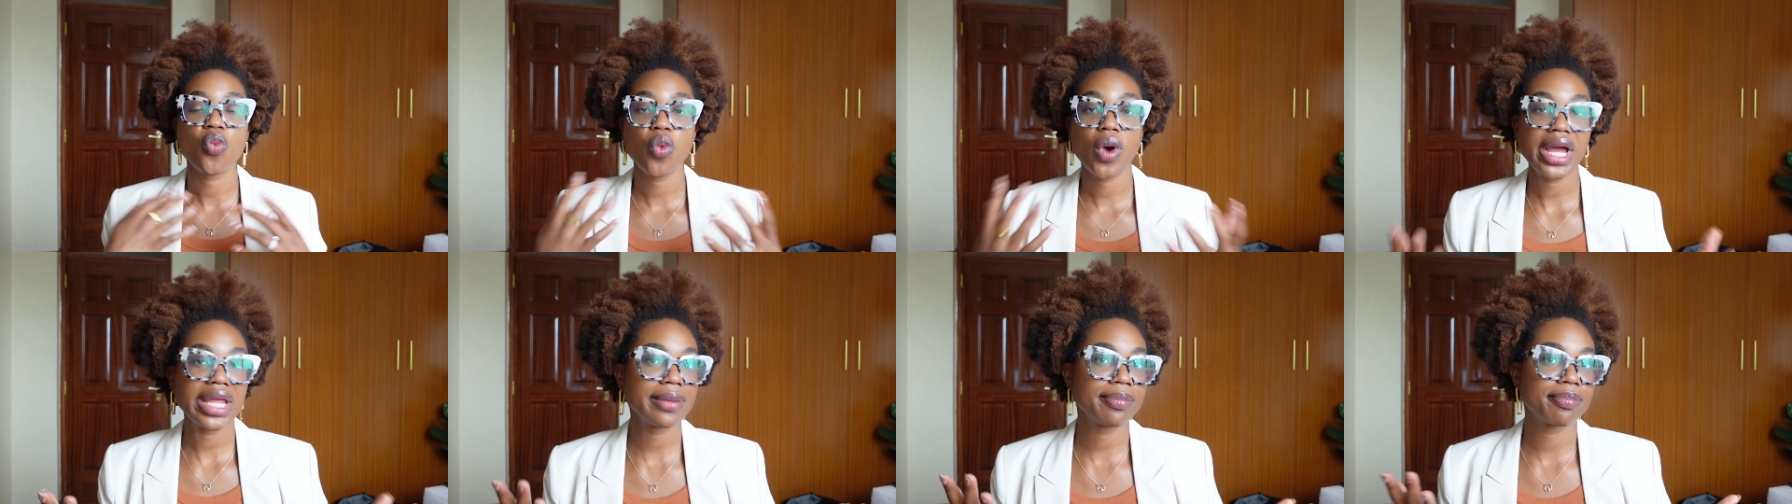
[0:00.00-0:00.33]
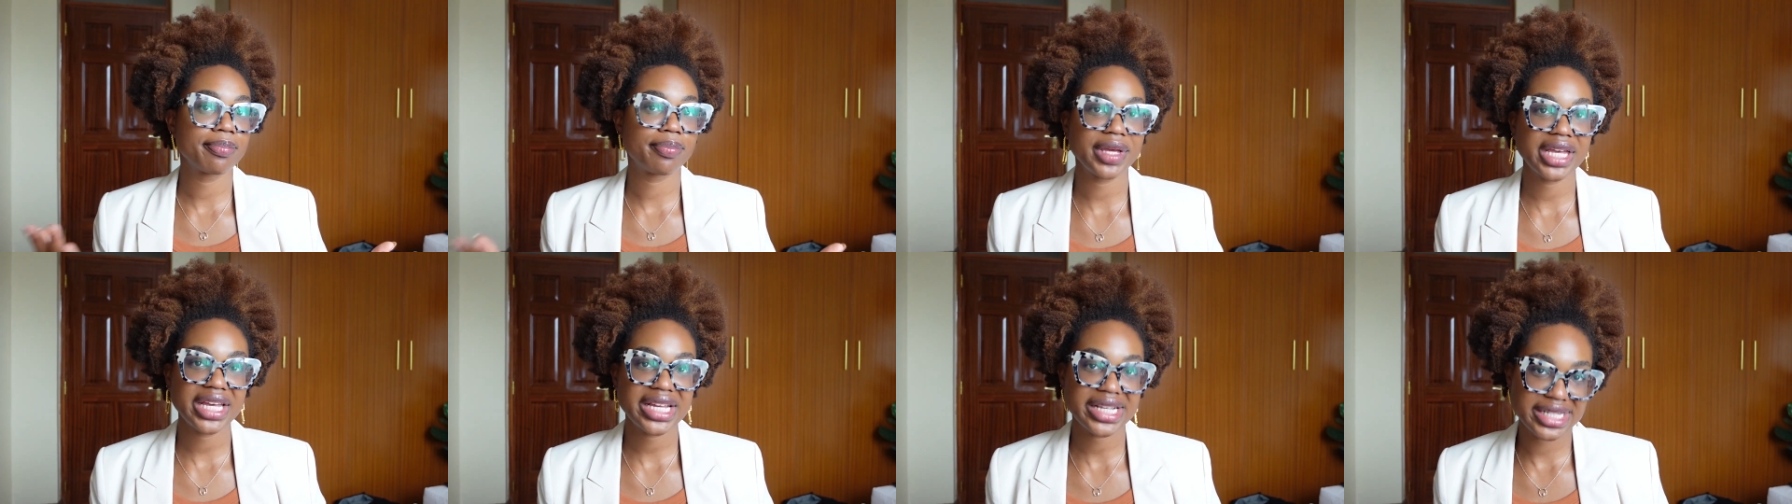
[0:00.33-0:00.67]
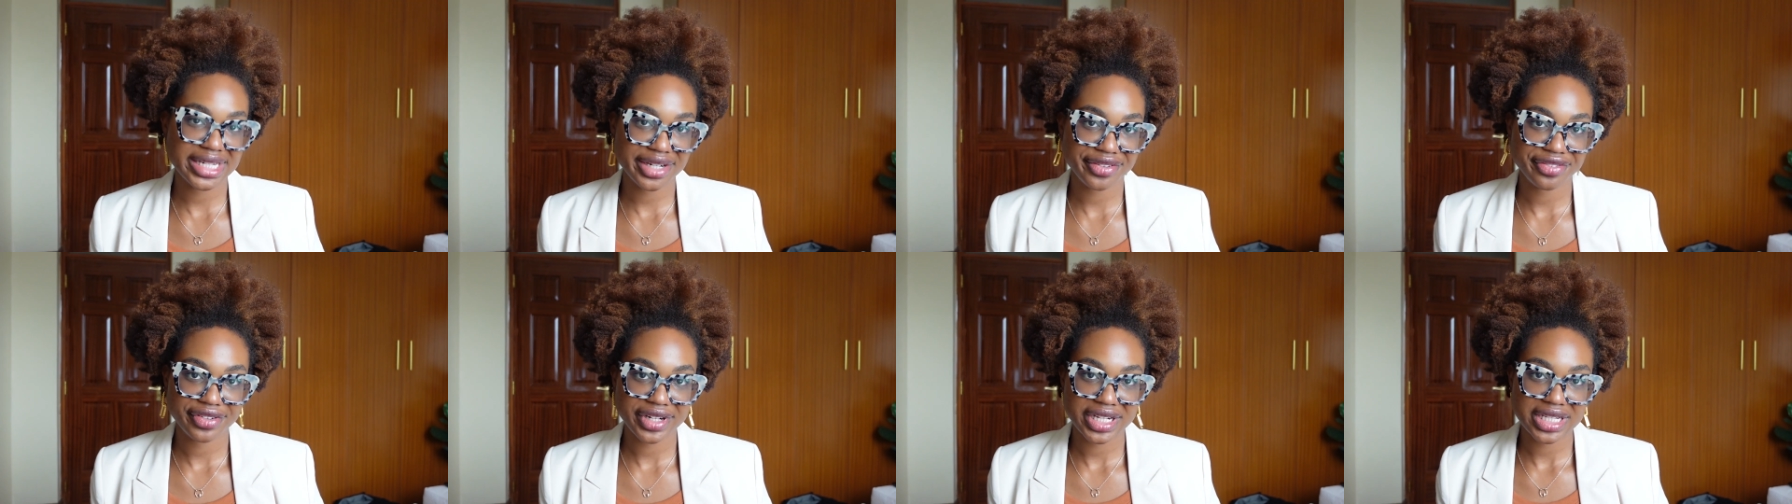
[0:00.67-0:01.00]
one big
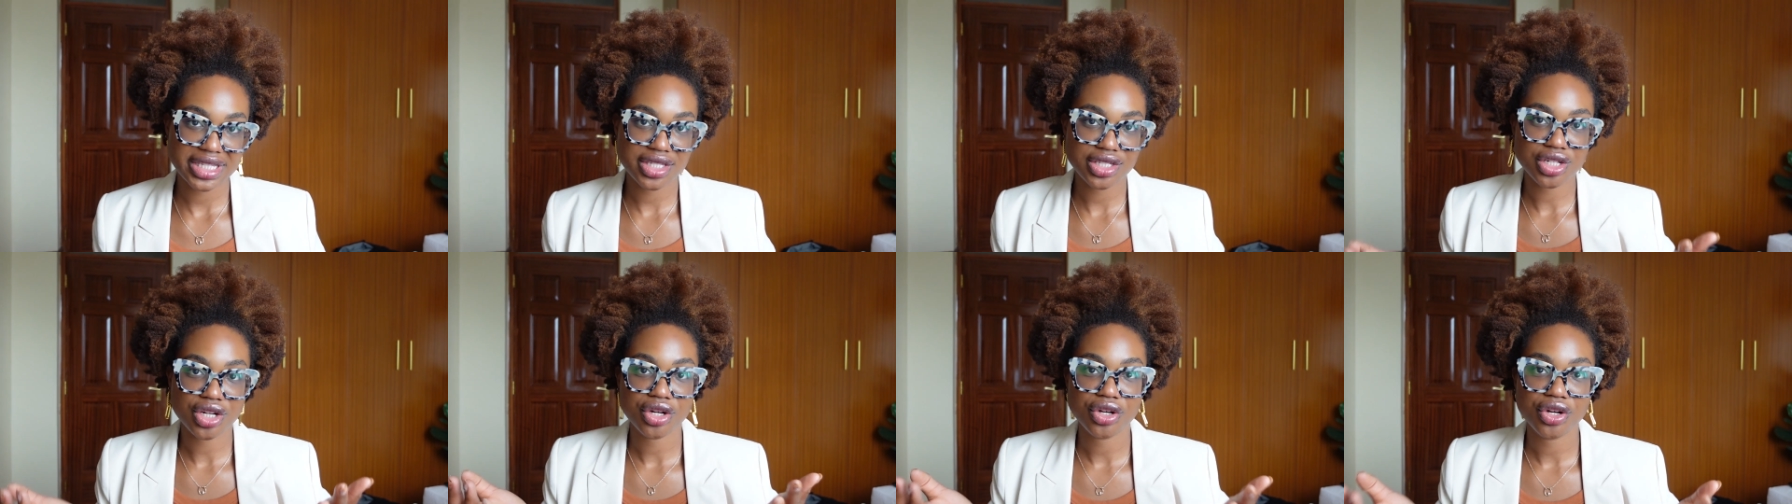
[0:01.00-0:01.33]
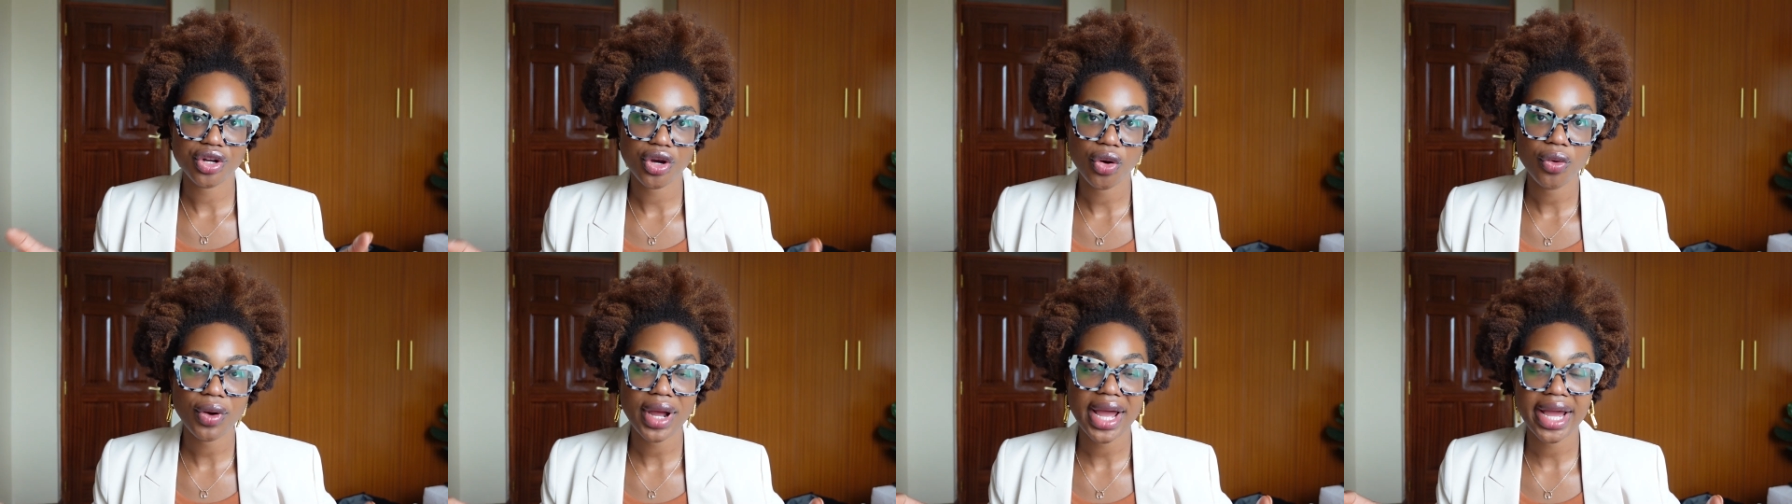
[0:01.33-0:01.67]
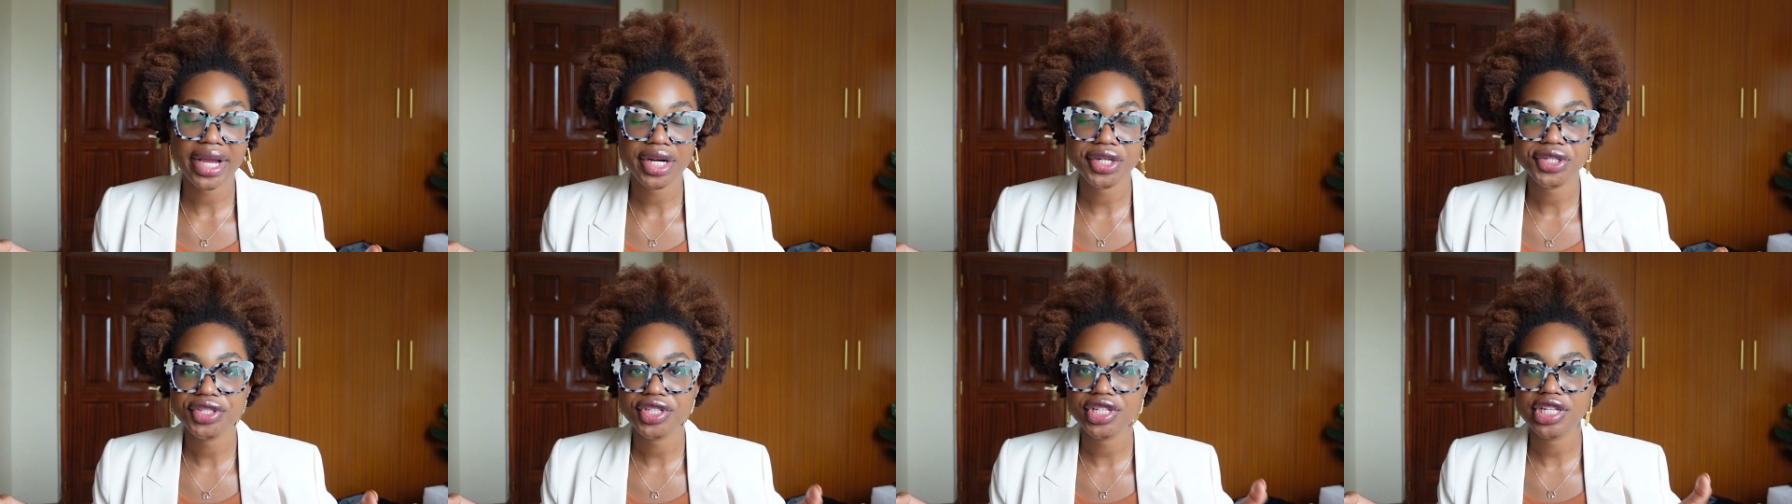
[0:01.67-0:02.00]
difference to note
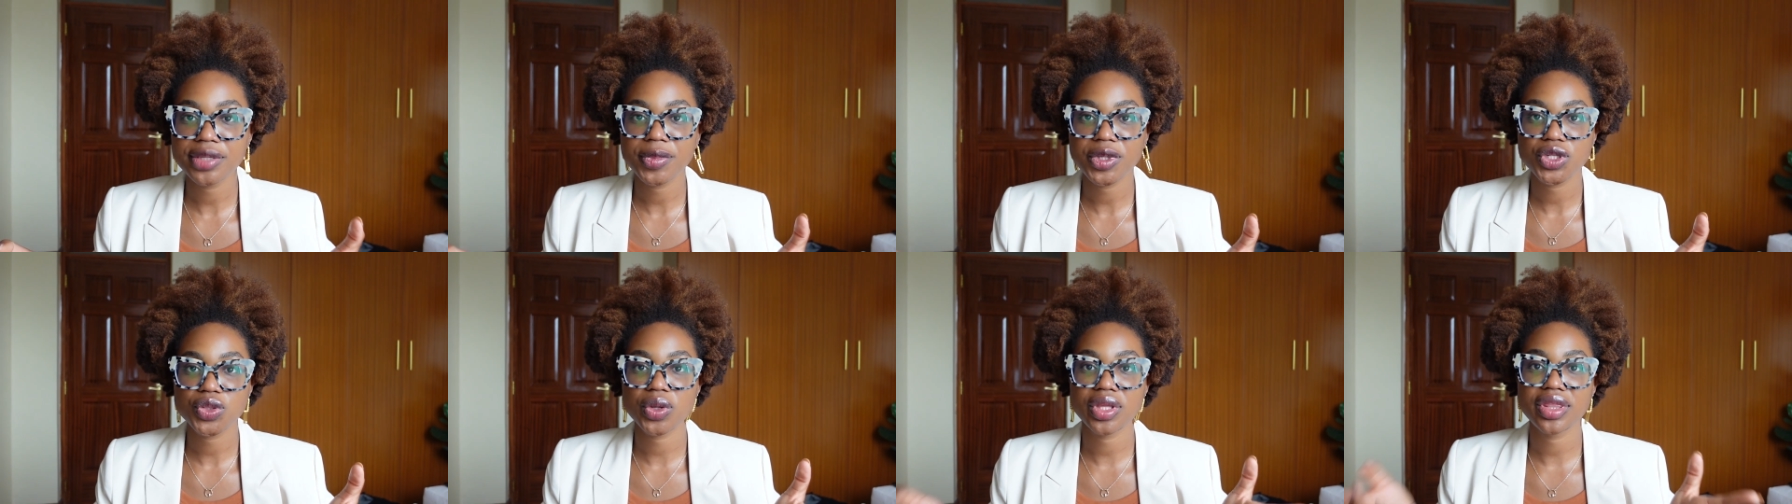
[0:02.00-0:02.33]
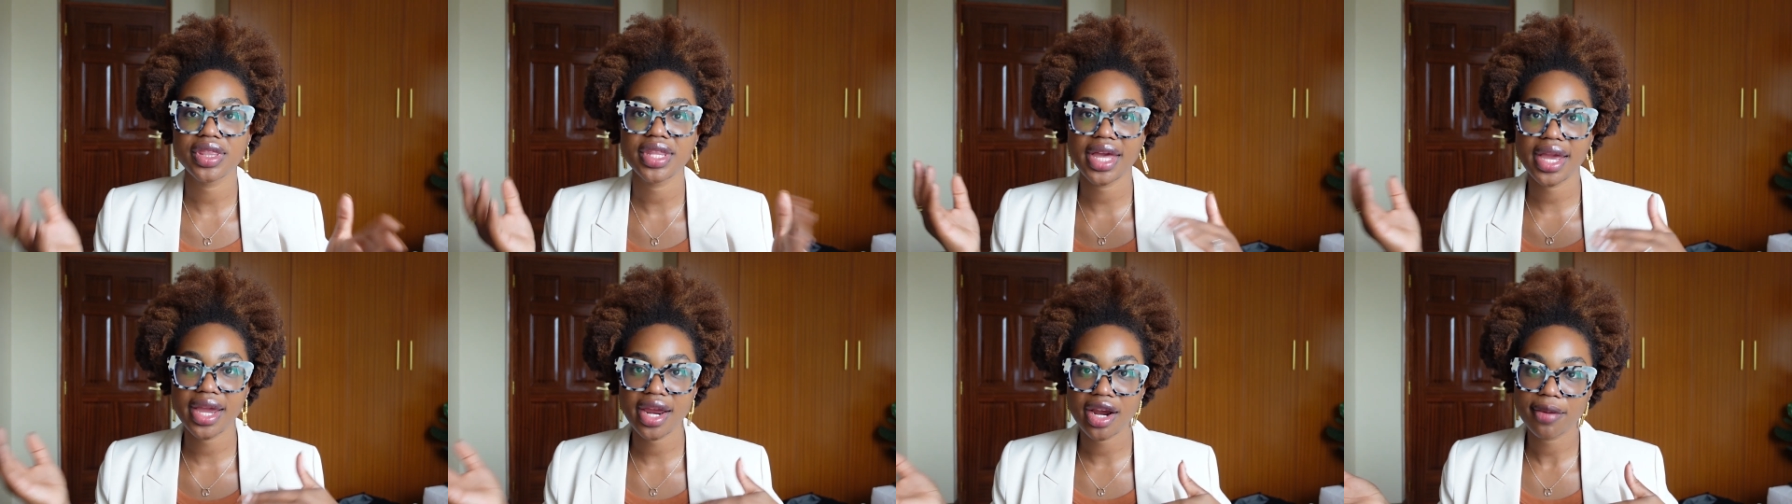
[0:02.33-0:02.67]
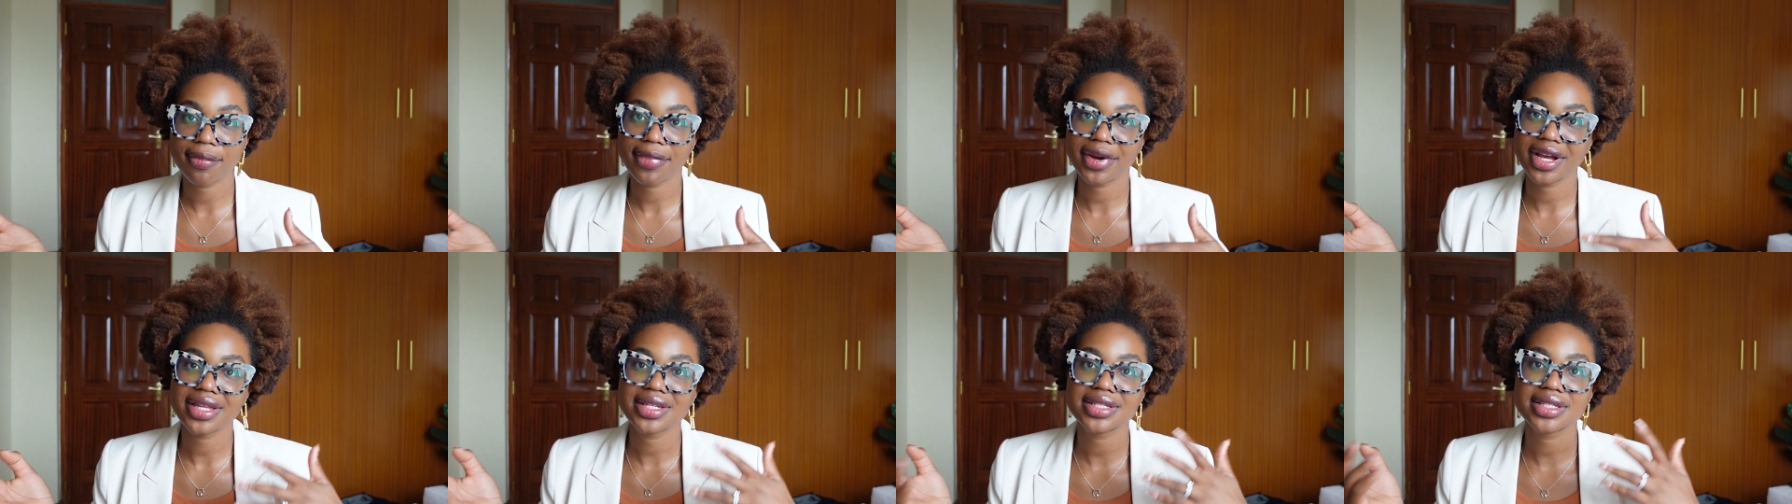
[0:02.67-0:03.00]
actually between the
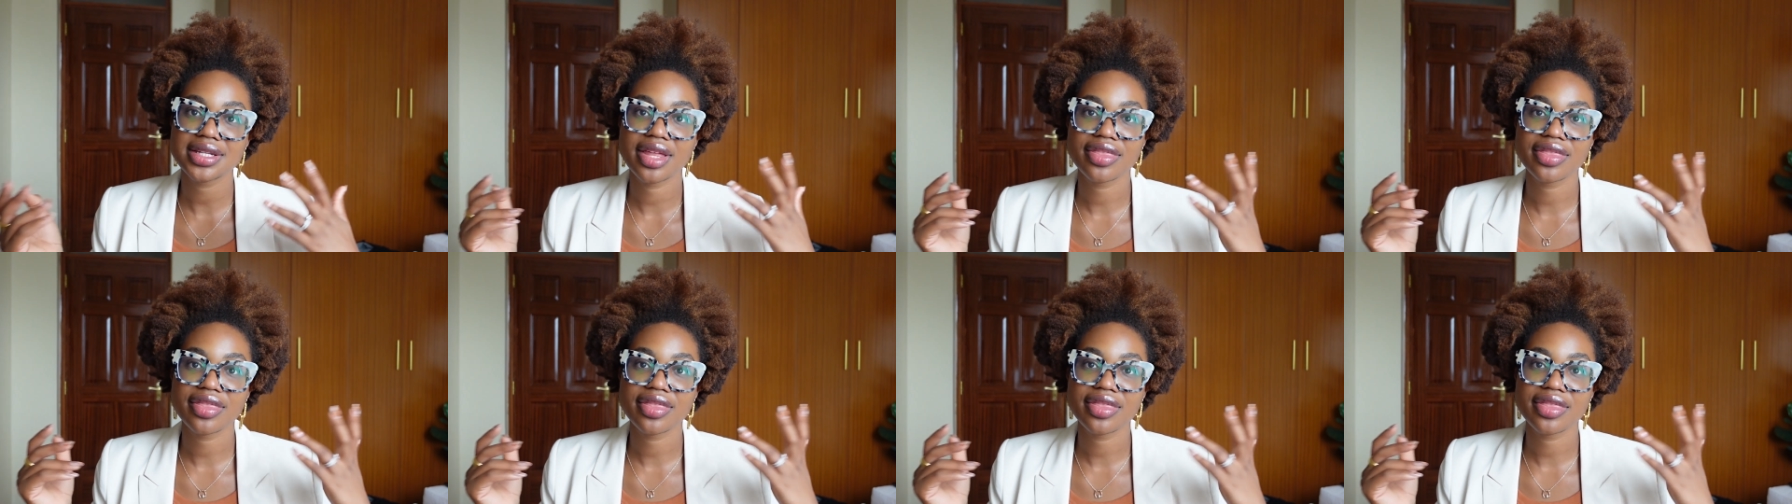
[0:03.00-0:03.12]
Airbus